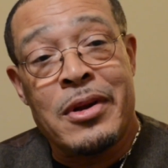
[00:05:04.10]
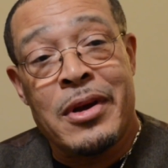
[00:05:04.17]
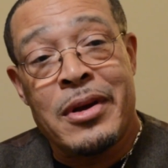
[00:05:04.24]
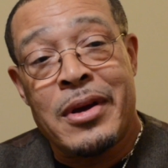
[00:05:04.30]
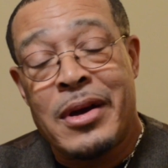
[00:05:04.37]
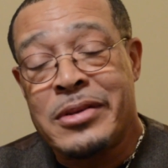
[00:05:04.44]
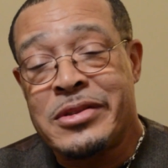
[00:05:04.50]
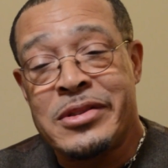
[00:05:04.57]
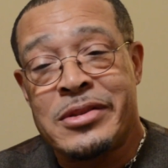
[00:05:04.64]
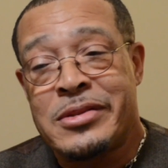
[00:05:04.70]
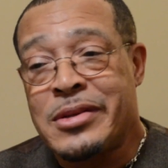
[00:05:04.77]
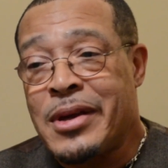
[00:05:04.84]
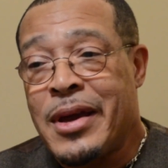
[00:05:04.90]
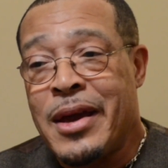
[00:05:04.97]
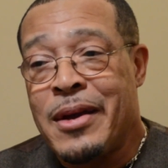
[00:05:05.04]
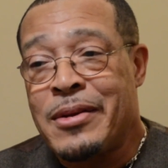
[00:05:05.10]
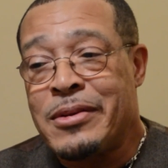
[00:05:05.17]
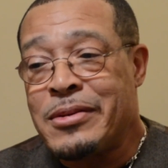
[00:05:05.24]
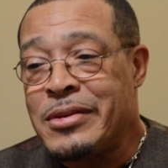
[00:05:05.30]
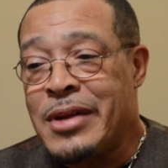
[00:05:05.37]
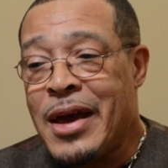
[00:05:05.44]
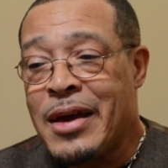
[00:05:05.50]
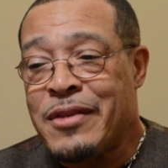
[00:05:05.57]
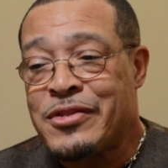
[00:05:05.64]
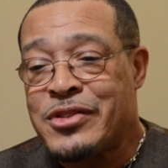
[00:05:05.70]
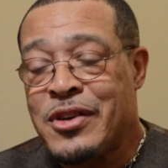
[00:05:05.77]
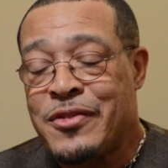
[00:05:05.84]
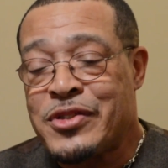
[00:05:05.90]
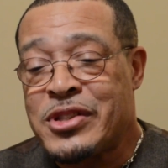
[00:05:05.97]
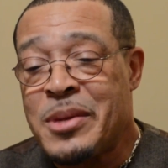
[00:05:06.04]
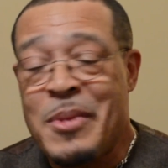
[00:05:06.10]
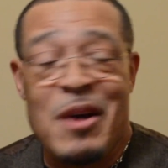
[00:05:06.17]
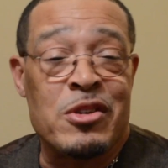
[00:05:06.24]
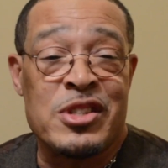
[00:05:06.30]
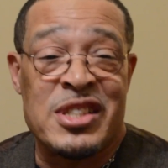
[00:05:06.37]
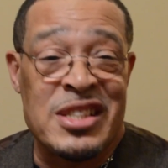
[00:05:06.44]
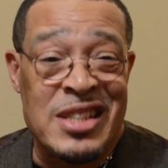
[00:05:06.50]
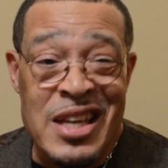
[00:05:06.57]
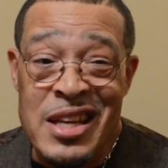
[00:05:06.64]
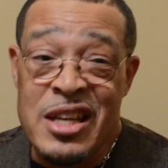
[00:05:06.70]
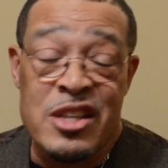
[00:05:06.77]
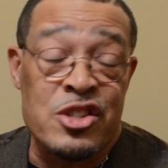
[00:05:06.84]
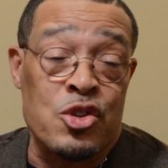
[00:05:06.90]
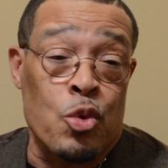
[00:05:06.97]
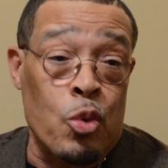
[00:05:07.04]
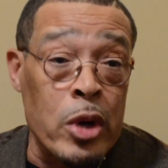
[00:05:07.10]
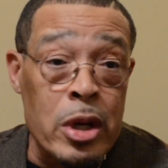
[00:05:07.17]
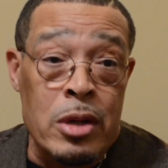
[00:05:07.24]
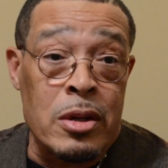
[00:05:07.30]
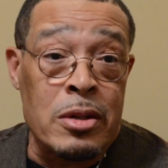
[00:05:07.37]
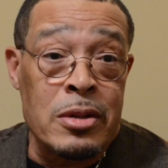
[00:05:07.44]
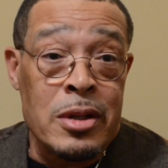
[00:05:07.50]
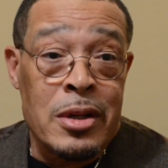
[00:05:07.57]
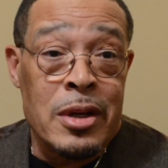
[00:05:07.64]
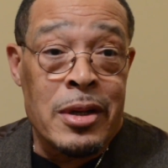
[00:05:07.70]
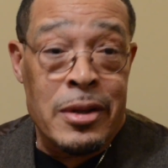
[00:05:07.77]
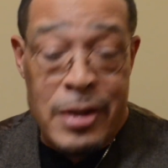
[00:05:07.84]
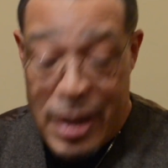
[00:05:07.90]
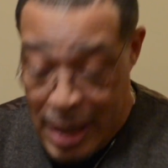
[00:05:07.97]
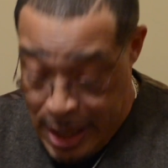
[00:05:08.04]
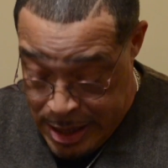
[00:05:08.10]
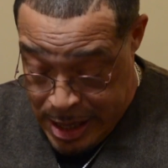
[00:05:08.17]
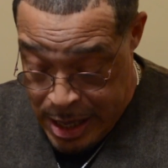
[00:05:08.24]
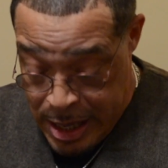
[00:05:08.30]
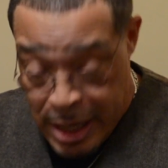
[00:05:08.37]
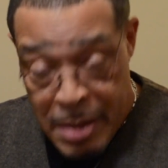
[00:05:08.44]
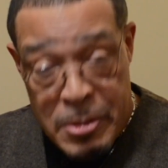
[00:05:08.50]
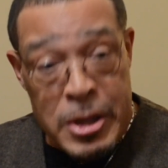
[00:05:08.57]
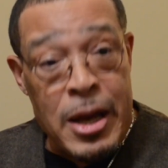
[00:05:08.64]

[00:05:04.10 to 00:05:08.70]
like I just had lack of self-esteem. I was skinny as a rail, not like I am